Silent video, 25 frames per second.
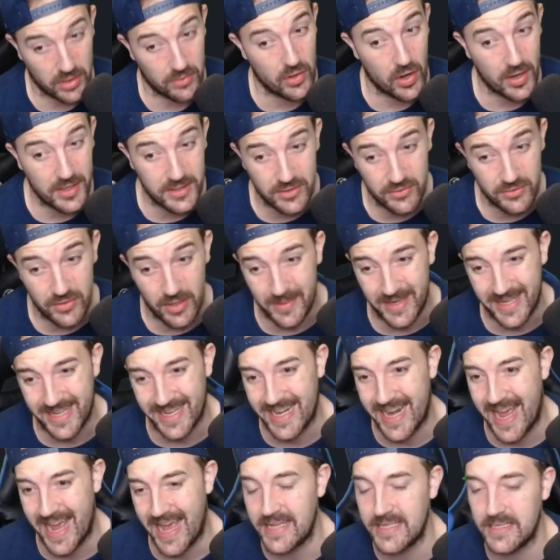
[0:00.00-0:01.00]
90 dribbling,
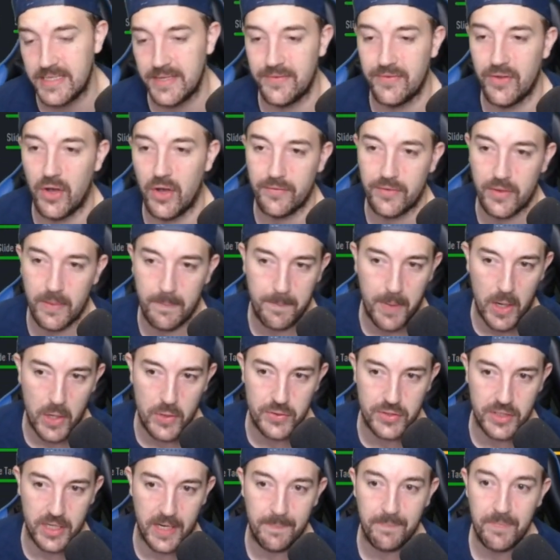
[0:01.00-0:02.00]
and 85
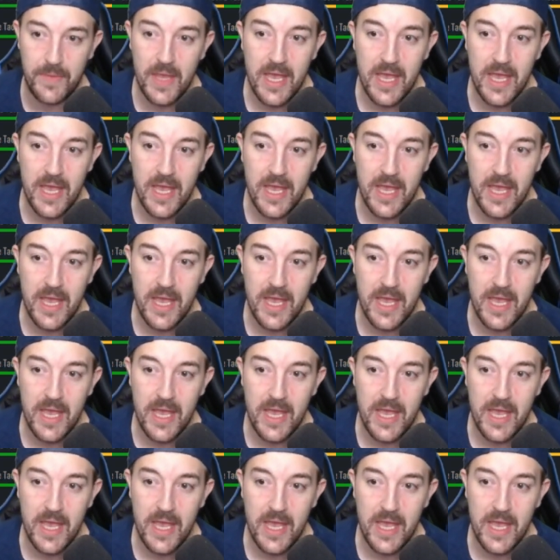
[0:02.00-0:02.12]
composure.